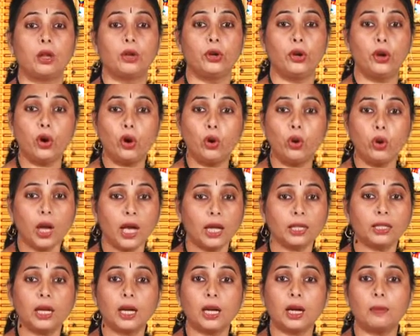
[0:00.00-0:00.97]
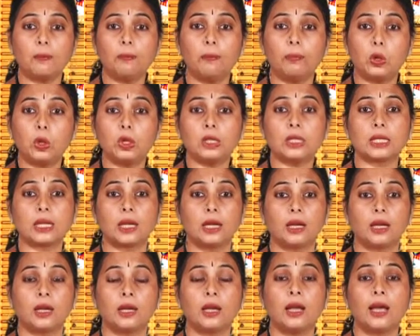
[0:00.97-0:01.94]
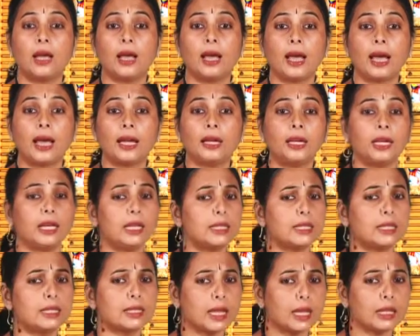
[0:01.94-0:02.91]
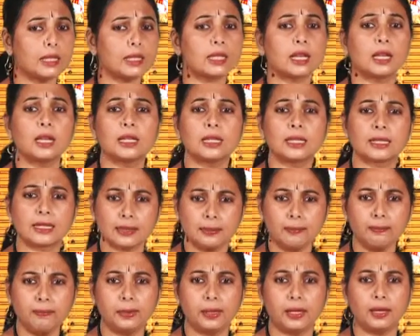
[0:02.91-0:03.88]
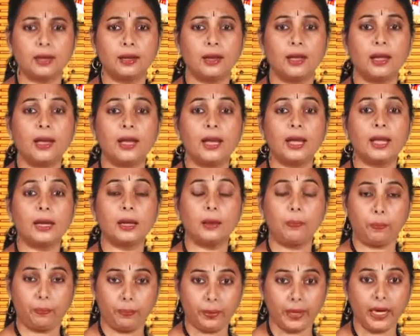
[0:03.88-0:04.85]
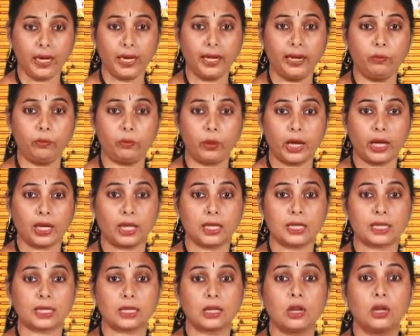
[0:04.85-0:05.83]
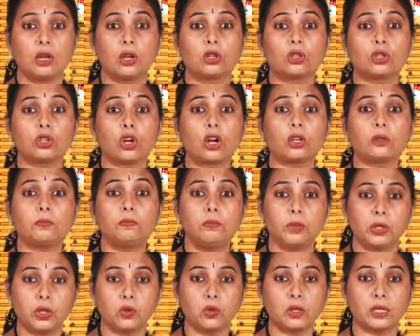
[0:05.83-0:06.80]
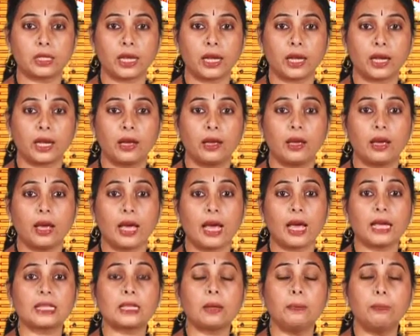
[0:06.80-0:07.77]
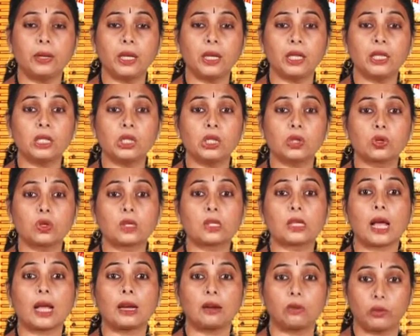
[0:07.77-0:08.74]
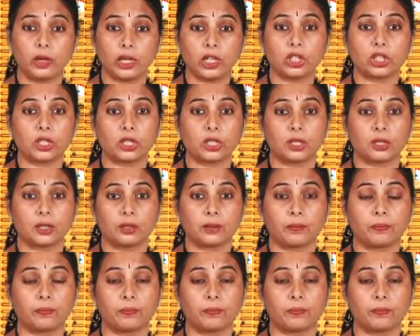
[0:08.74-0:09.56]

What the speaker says: No other composer had in such simple and appealing ways taught music as a means to salvation.